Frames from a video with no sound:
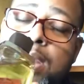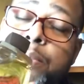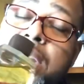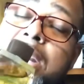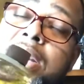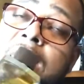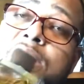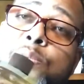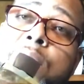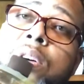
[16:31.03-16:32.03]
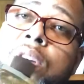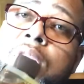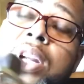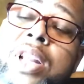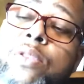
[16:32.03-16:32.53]
But it does smell
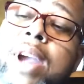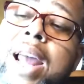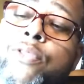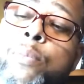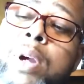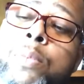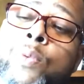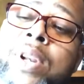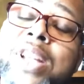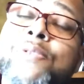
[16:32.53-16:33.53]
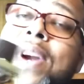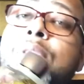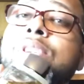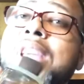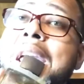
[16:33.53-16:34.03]
good. And you got to remember, when this
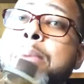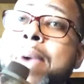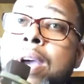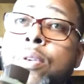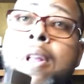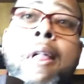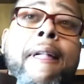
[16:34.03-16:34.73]
fragrance came out,